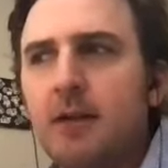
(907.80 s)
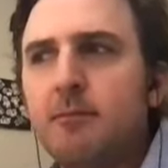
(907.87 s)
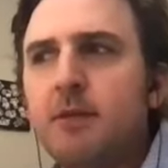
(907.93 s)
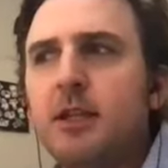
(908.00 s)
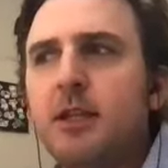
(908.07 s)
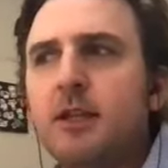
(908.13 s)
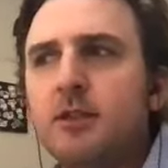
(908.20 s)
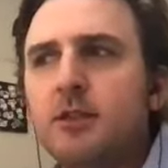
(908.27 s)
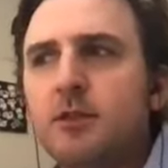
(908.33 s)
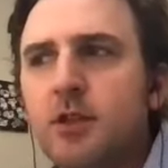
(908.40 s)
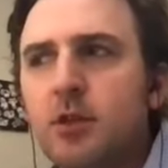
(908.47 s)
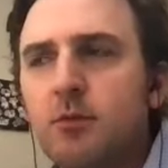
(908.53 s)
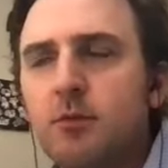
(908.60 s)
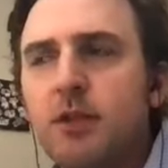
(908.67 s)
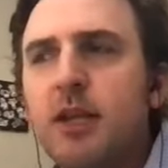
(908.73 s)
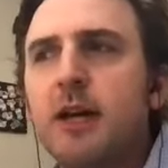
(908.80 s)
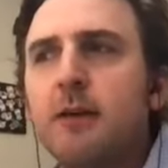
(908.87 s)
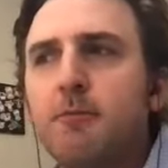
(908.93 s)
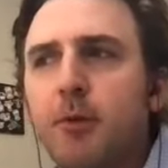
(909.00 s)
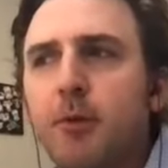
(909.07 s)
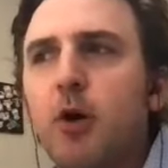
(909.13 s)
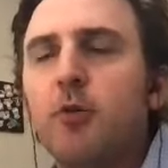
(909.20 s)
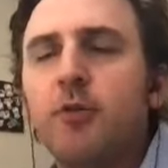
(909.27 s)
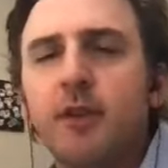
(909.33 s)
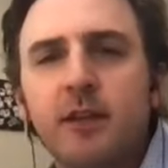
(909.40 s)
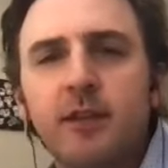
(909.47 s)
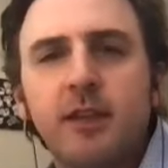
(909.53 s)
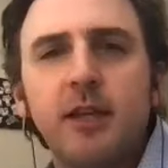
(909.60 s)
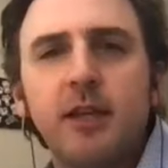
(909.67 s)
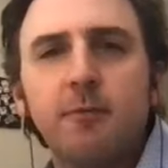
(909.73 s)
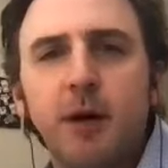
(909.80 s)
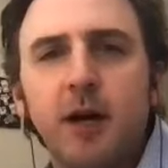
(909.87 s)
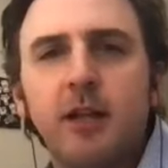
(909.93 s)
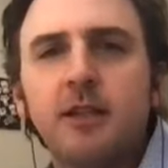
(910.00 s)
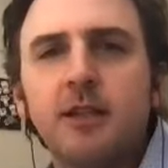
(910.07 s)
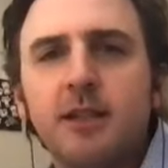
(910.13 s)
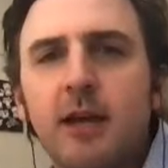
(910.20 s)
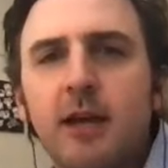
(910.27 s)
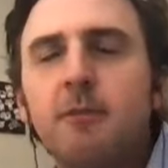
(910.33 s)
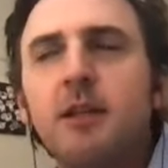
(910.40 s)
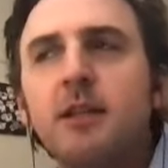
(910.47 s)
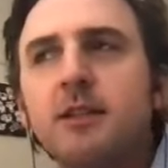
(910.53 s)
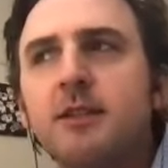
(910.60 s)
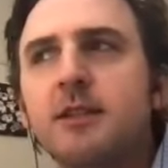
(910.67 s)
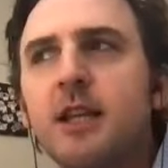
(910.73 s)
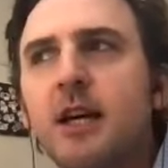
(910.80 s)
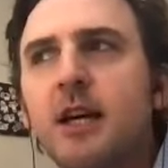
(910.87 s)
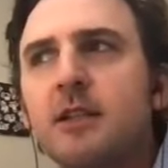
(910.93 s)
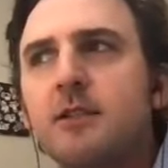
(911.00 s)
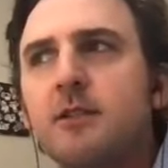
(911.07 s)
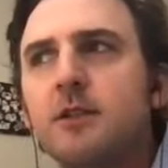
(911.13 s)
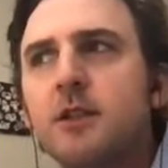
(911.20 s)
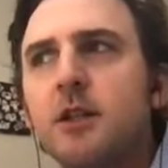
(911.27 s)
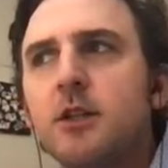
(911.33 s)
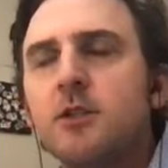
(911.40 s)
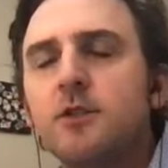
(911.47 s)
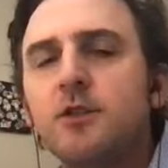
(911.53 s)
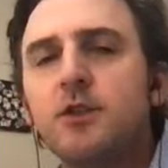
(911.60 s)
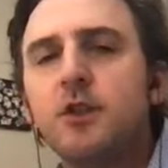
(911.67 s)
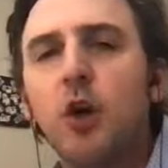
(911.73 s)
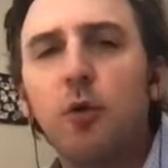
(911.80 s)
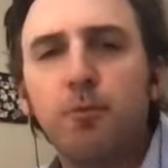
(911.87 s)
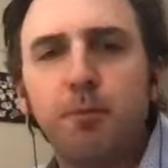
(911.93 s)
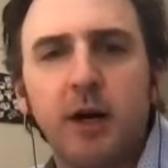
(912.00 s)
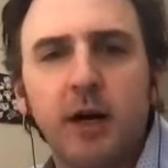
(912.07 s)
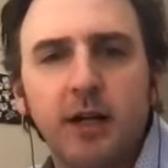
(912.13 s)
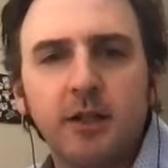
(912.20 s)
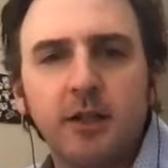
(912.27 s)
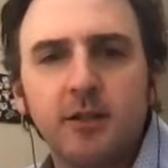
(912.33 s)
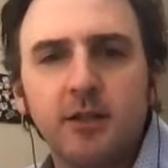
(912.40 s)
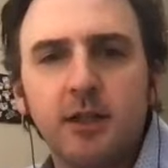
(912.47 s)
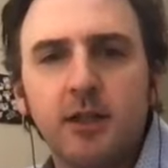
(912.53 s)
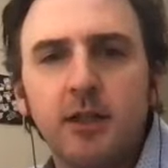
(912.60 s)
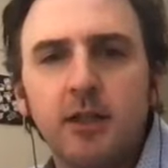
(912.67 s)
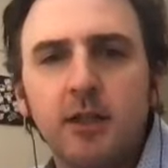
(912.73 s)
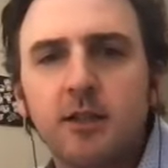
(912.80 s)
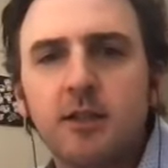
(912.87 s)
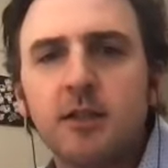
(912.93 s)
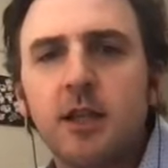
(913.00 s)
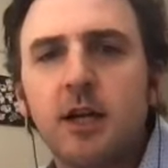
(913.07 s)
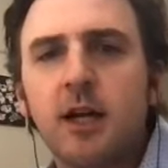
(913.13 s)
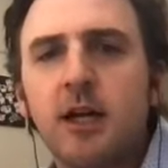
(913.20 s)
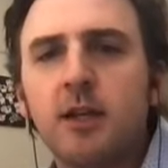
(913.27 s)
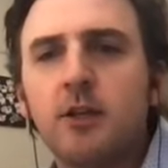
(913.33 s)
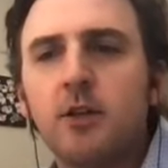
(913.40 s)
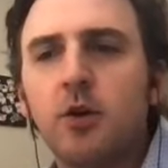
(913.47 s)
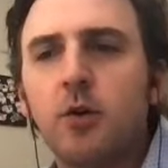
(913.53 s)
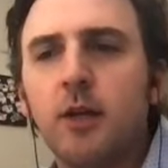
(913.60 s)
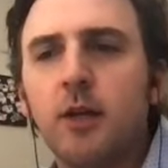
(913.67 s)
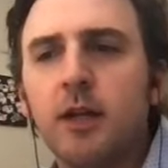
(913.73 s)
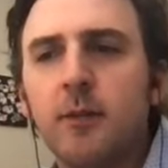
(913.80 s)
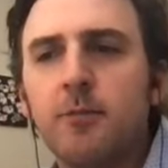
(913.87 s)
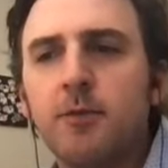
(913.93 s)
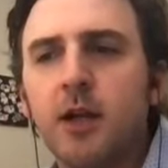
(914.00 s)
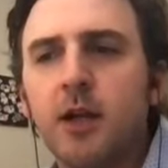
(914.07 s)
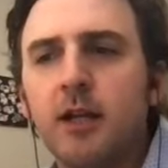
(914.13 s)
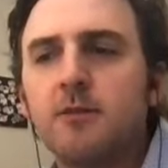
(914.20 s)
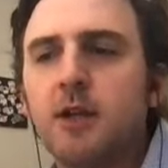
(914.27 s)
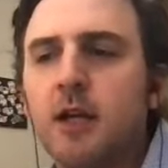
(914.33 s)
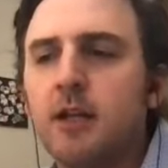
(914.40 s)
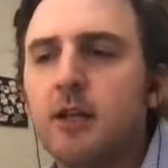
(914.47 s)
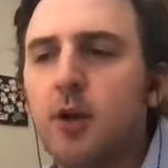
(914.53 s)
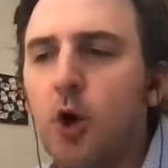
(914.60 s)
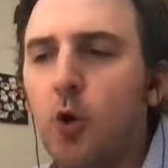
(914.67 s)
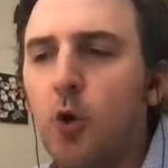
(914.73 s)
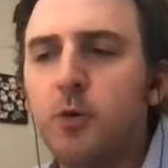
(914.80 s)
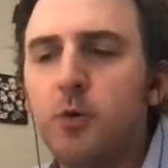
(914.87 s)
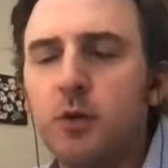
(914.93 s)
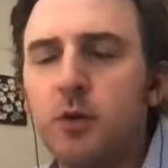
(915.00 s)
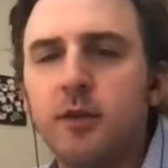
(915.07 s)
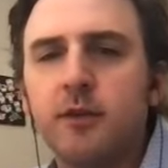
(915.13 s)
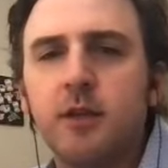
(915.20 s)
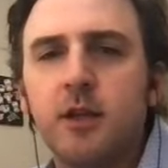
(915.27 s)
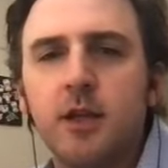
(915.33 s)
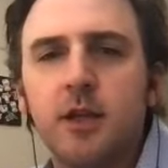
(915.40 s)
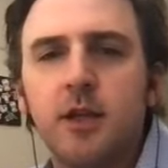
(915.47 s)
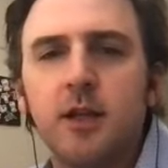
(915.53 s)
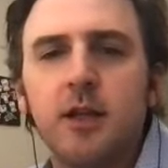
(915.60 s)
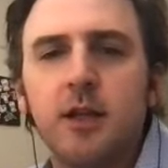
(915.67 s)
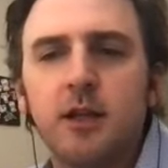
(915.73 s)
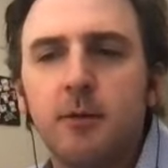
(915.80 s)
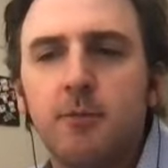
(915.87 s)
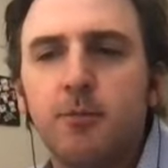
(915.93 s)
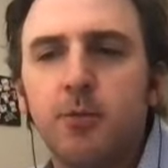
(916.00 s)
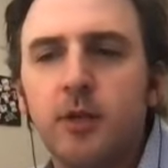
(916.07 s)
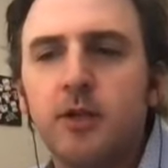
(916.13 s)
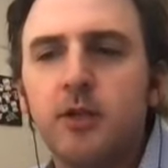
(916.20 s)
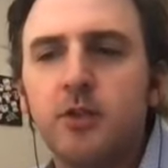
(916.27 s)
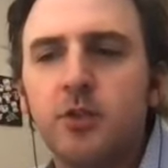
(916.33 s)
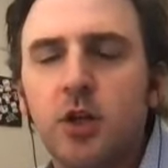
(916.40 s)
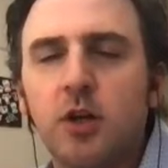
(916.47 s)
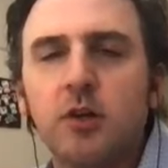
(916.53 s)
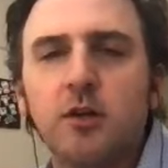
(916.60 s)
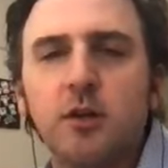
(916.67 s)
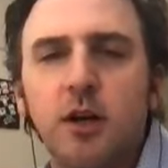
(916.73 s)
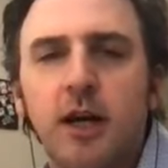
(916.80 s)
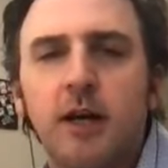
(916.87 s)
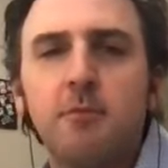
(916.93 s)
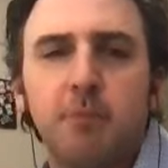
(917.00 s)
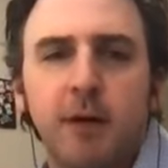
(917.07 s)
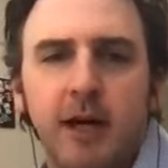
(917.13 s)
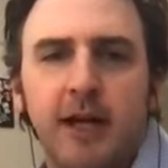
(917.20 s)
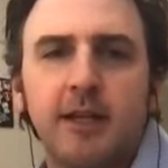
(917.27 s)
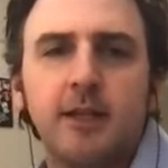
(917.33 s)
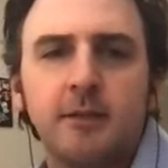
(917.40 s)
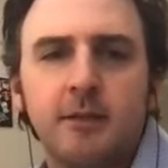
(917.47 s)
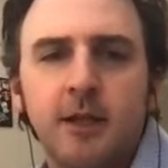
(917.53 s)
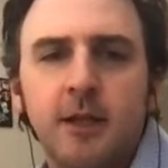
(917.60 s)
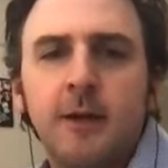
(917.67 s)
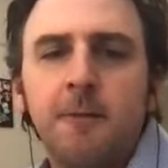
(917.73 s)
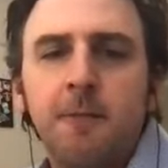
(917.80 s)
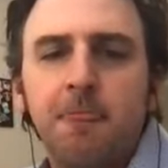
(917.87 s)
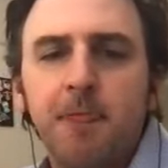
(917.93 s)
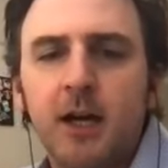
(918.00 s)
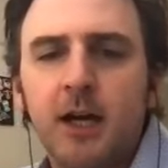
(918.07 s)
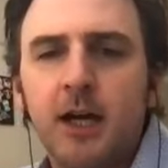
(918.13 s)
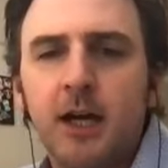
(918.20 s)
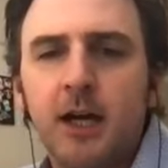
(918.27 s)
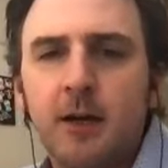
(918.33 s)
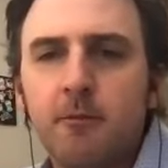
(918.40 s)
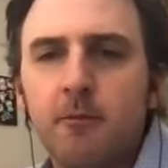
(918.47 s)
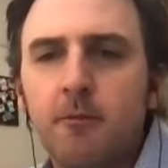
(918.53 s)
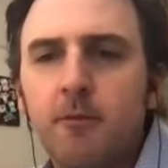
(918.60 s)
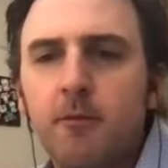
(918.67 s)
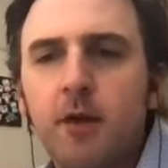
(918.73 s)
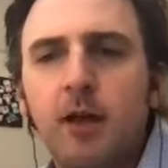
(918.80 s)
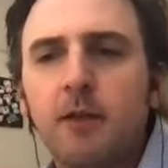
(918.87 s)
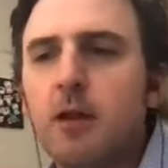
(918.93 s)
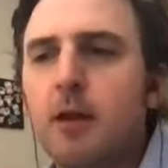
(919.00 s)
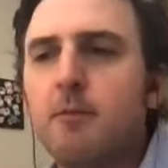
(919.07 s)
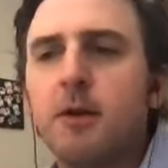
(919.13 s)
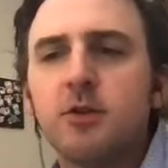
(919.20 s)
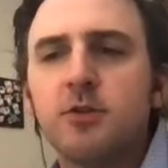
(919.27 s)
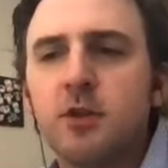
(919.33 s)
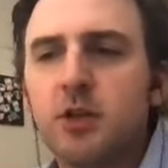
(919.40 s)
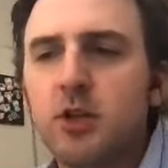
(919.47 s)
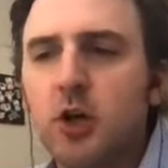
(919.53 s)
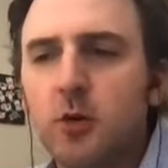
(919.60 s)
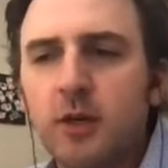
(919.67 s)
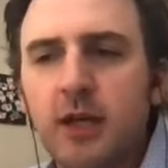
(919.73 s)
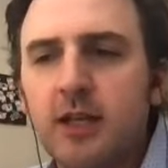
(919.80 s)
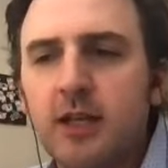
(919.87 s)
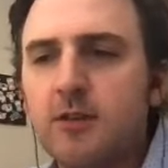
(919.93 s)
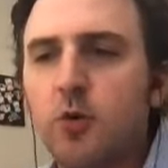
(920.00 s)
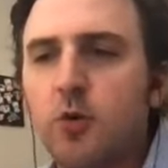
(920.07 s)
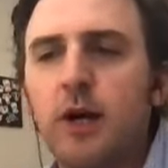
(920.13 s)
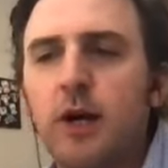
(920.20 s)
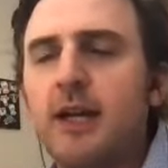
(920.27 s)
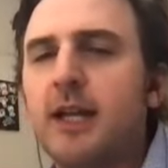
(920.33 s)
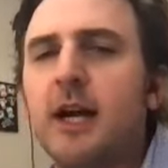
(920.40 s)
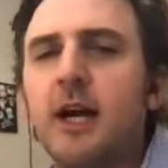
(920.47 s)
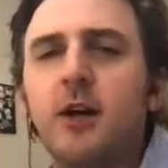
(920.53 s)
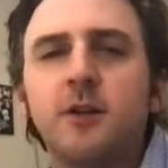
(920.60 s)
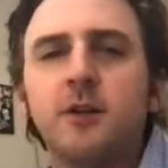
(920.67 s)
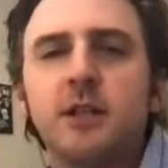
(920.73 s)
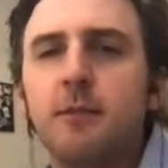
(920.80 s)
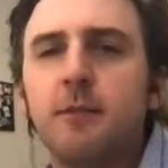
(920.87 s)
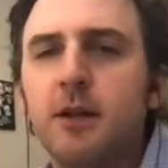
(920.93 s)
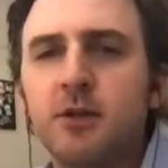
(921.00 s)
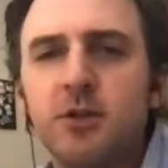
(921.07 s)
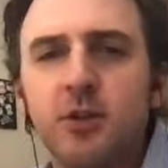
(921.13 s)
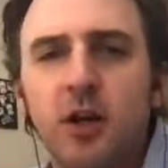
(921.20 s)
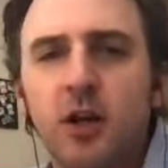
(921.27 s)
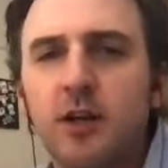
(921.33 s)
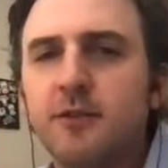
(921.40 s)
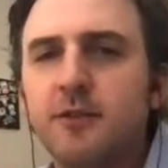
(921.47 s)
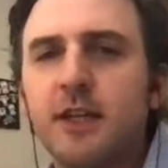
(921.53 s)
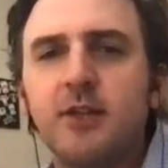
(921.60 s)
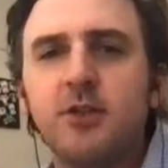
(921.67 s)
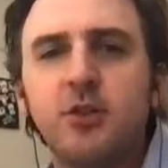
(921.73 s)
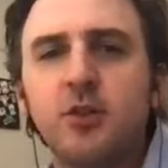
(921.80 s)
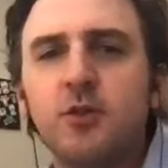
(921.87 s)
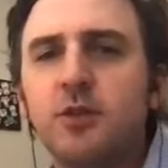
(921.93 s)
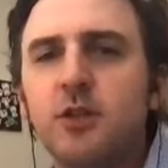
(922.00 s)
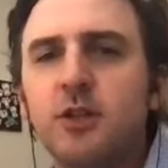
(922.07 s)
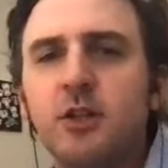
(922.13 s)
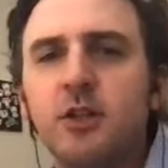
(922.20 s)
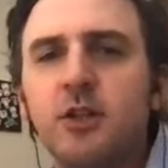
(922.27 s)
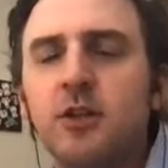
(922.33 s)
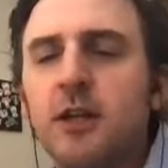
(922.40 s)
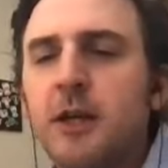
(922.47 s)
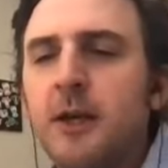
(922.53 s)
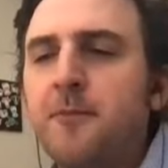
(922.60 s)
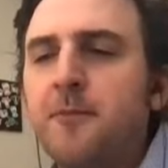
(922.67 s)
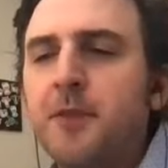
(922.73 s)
I mean, so yeah, both. I think politics. I mean, it's not soapboxy. It's not going up there. I I open with uh, a pretty good chunk on Biden. Um, I, I mentioned the cocaine at the White House. I mentioned RFK Jr